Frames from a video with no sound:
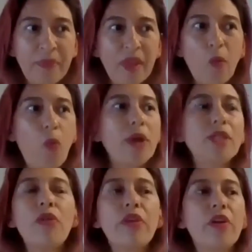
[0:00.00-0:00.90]
What
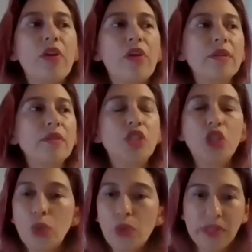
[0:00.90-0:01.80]
other
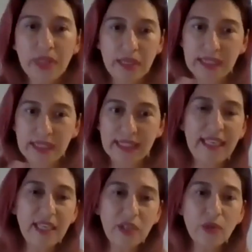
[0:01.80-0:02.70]
tools and
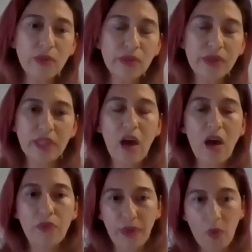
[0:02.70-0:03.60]
skills
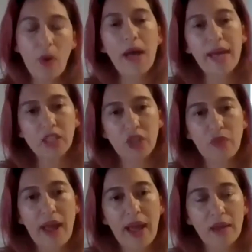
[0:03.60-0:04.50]
are required
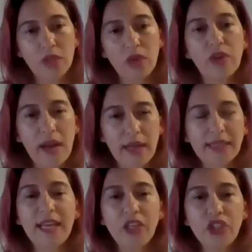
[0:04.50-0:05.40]
around the
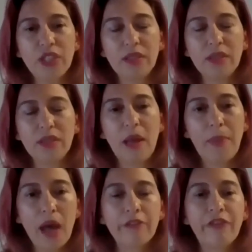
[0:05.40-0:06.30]
organization,
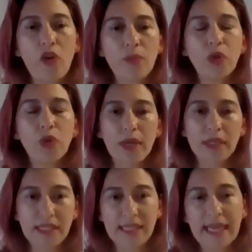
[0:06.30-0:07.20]
apart from your
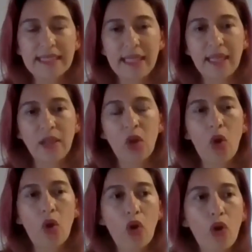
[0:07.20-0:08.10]
understanding
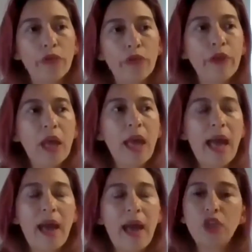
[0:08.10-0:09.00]
of
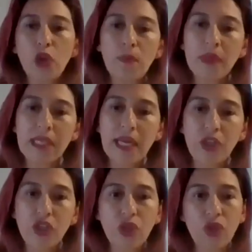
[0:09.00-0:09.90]
how the
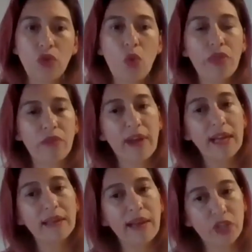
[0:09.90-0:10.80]
documentation or the
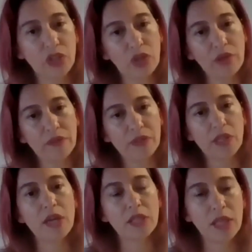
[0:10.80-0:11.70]
regulation of a
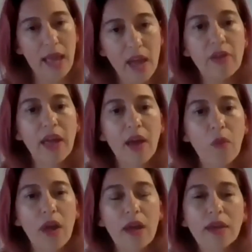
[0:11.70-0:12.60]
certain area
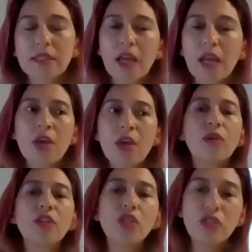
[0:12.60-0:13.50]
works?
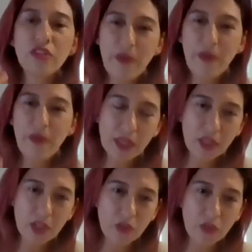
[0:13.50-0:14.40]
So as you develop
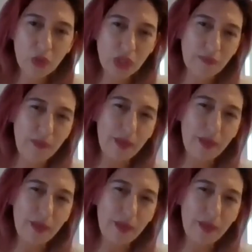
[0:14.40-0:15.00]
that curiosity